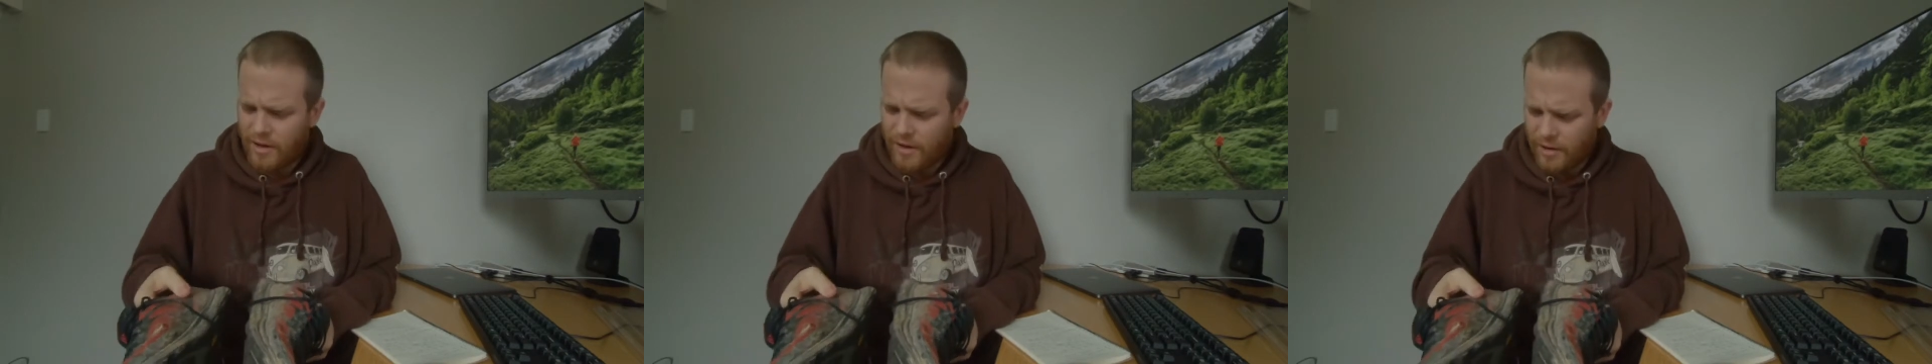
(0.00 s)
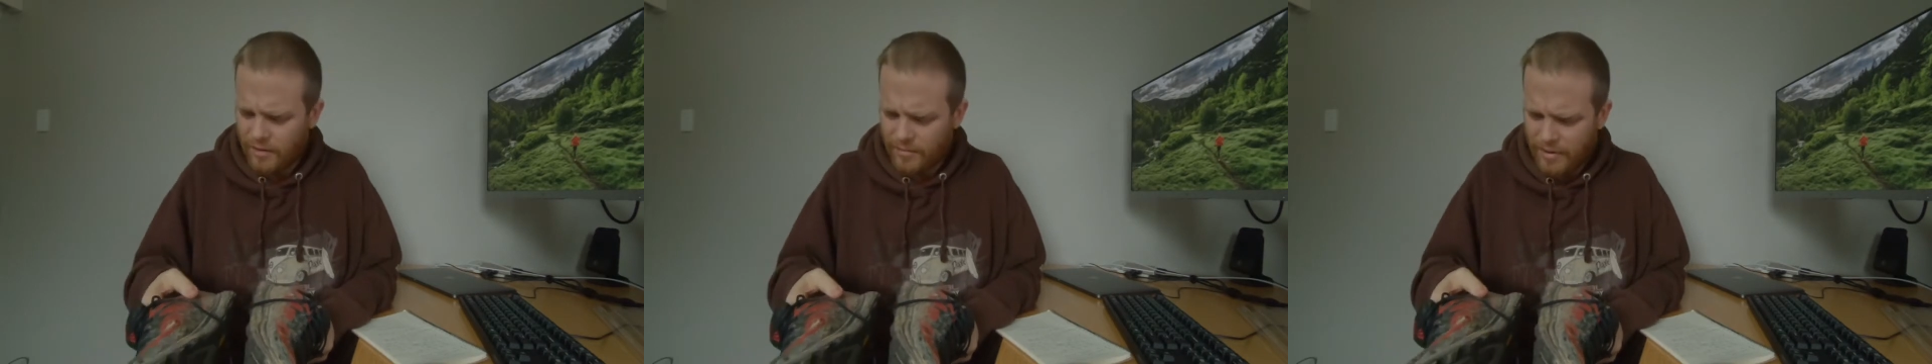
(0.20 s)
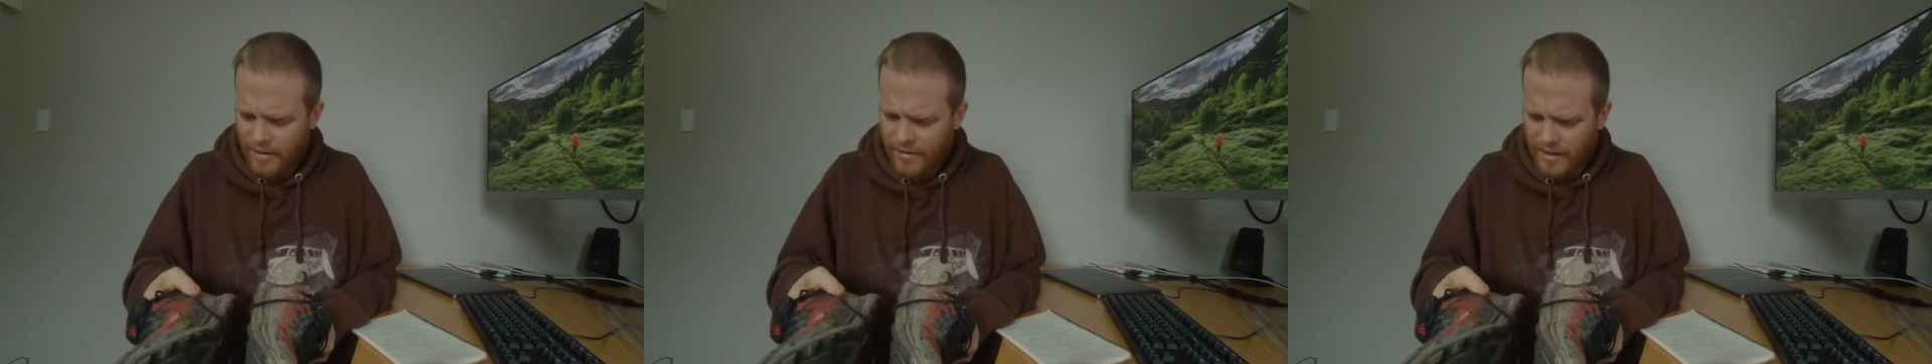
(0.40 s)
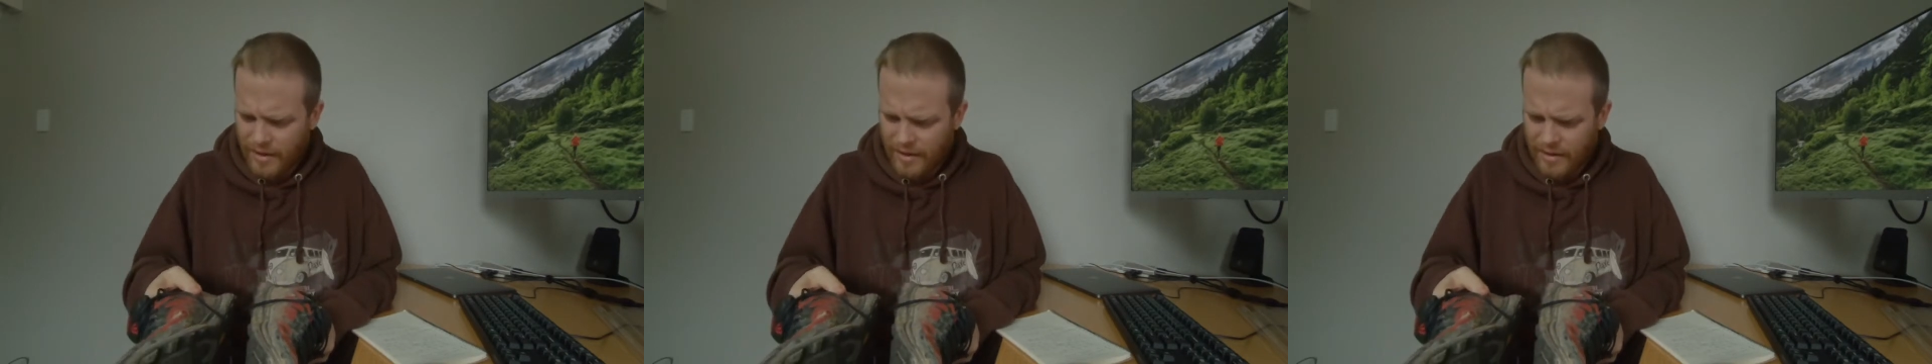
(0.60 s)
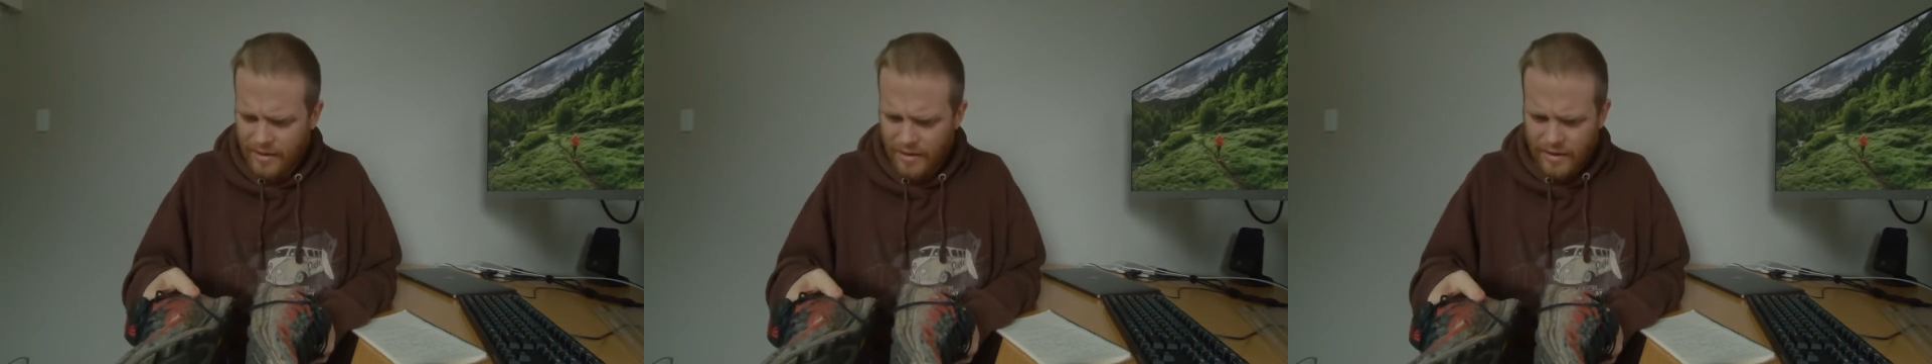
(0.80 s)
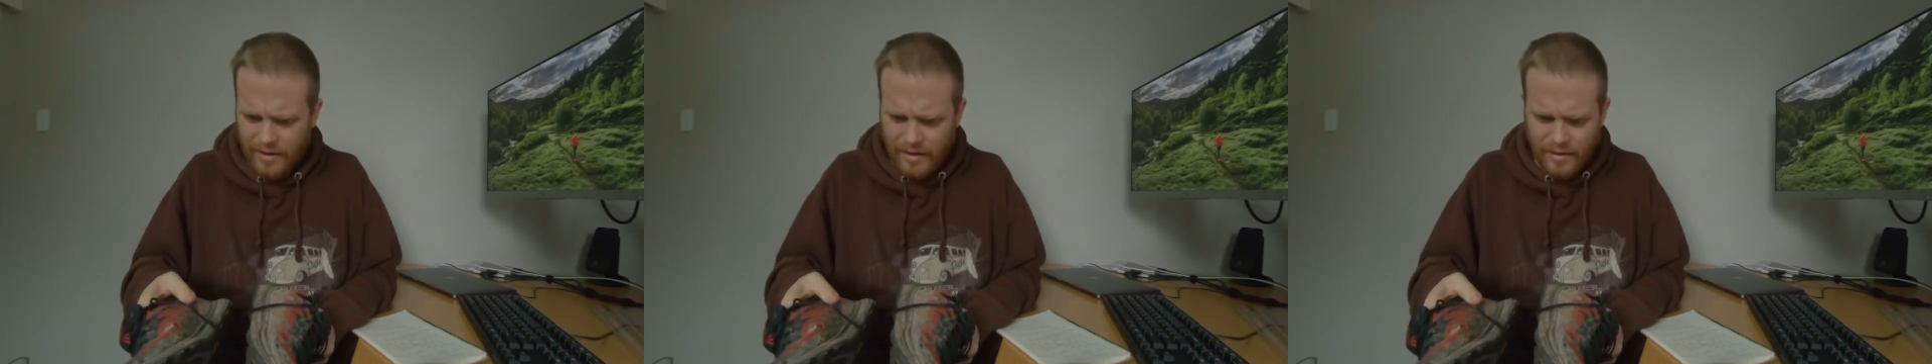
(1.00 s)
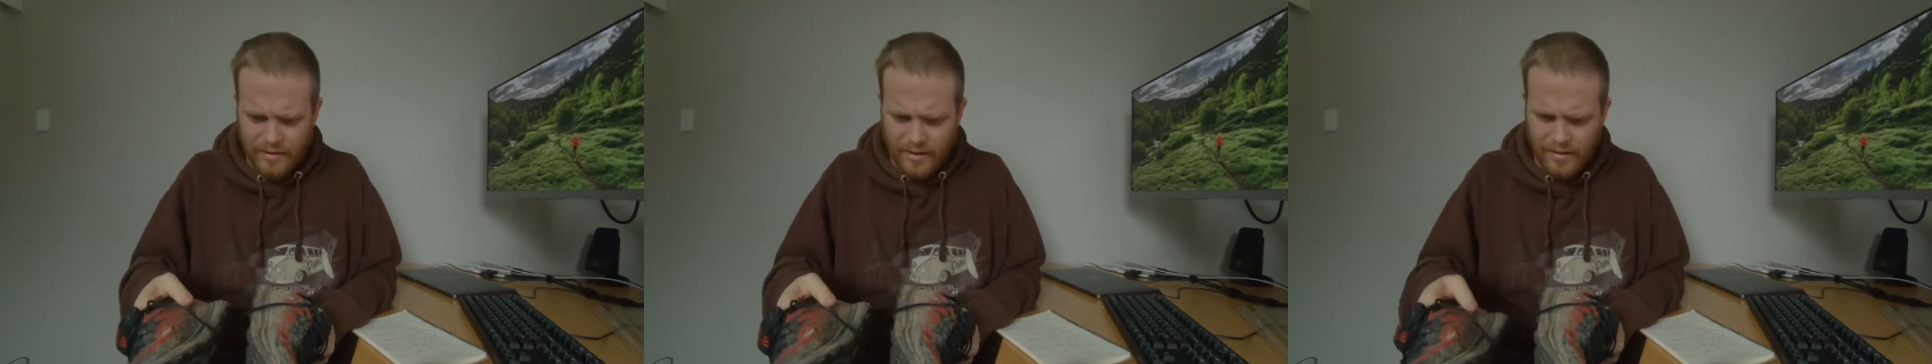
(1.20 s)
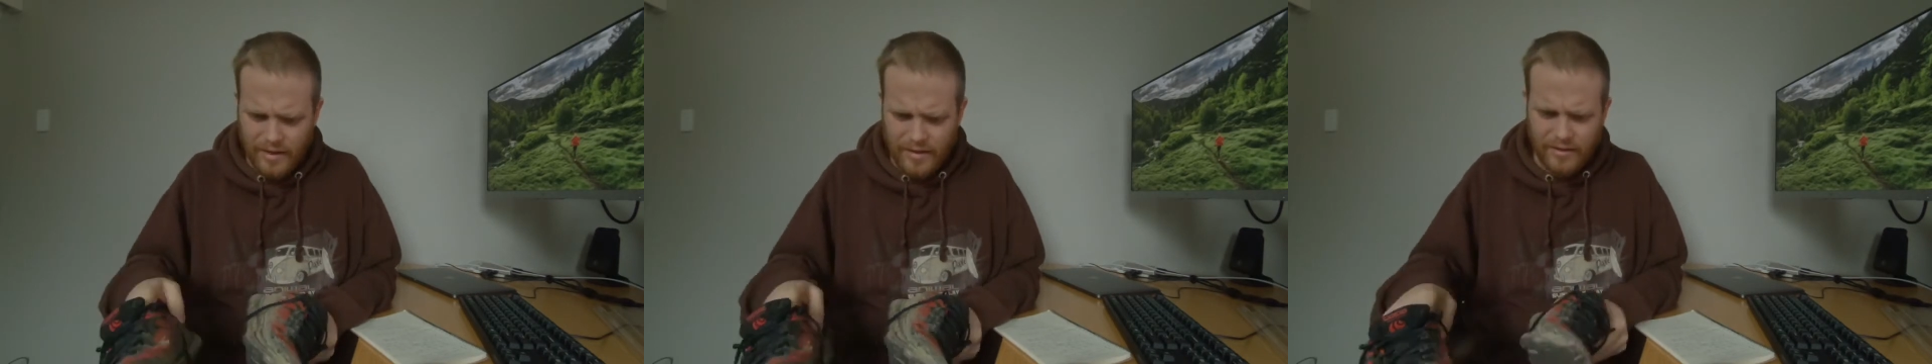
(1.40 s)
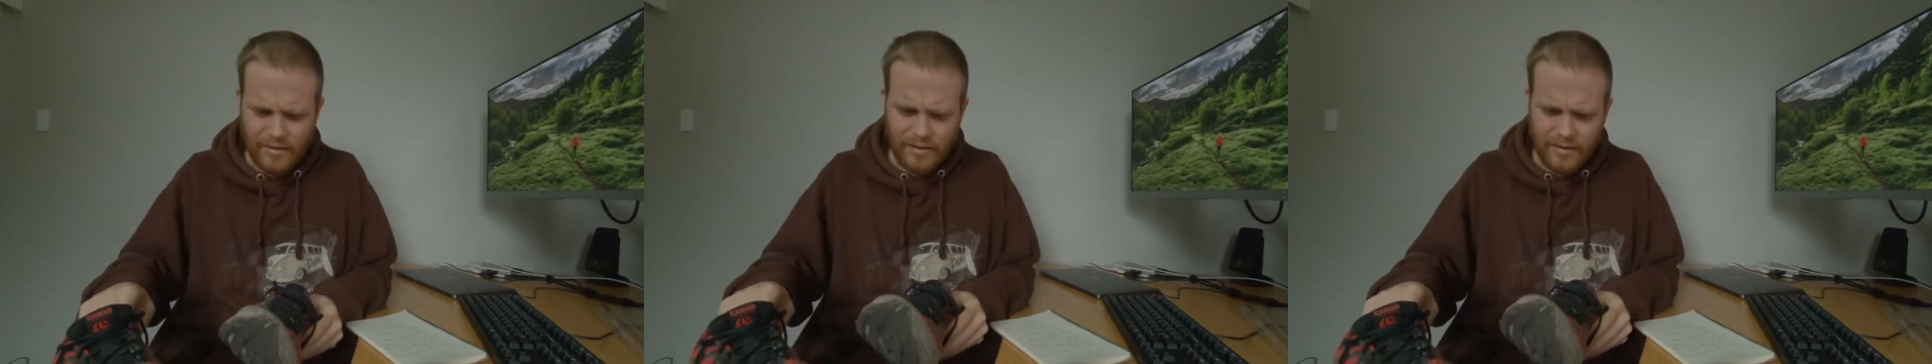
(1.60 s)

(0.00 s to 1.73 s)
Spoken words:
and they tend